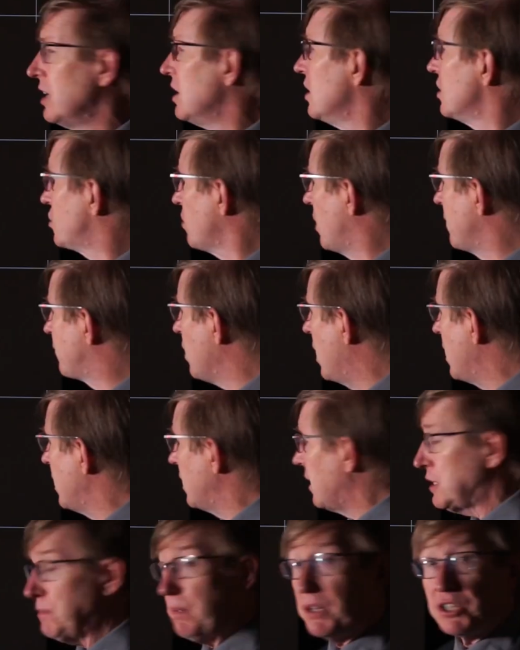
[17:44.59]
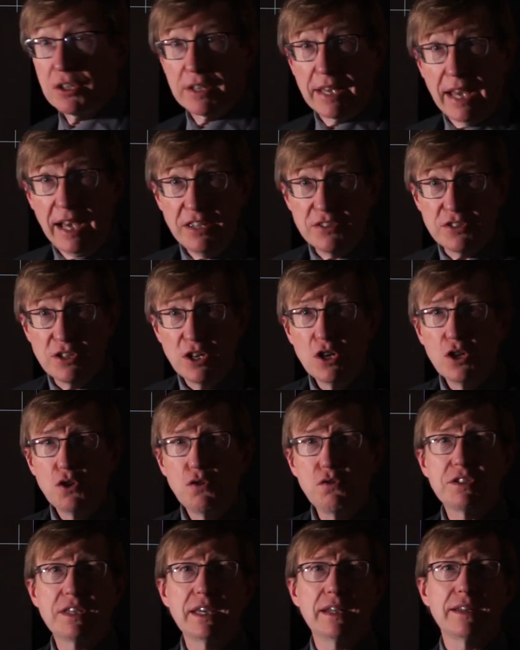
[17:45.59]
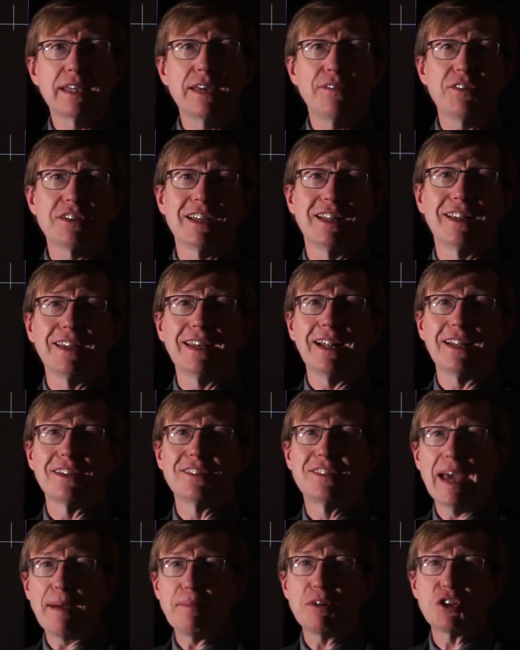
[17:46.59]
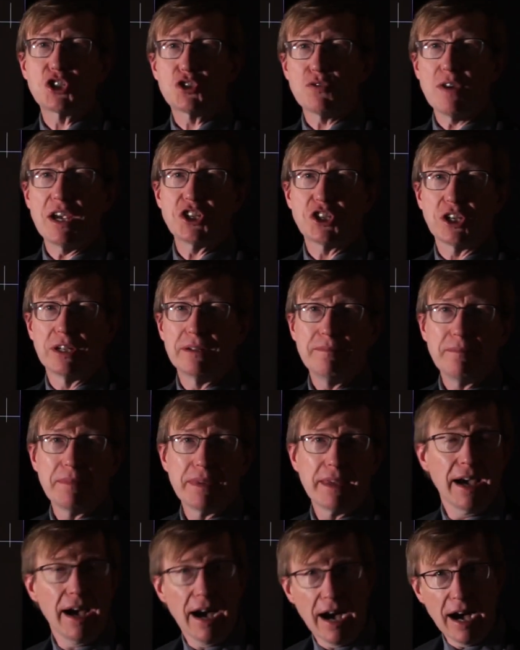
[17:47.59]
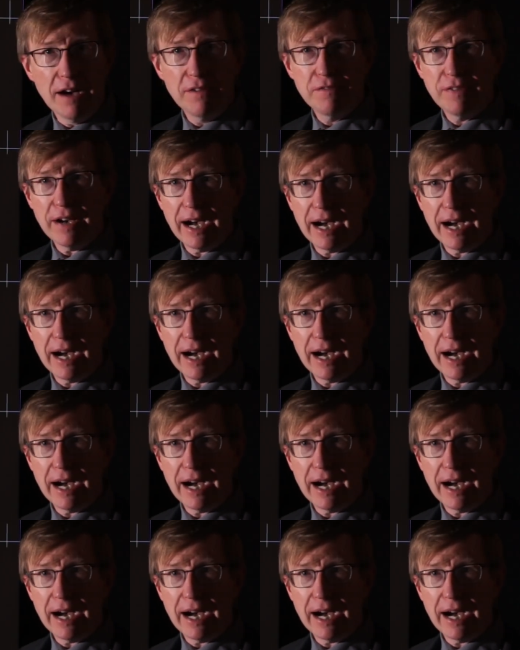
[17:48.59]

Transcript: So I've got a special guest who's going to give us a little demonstration of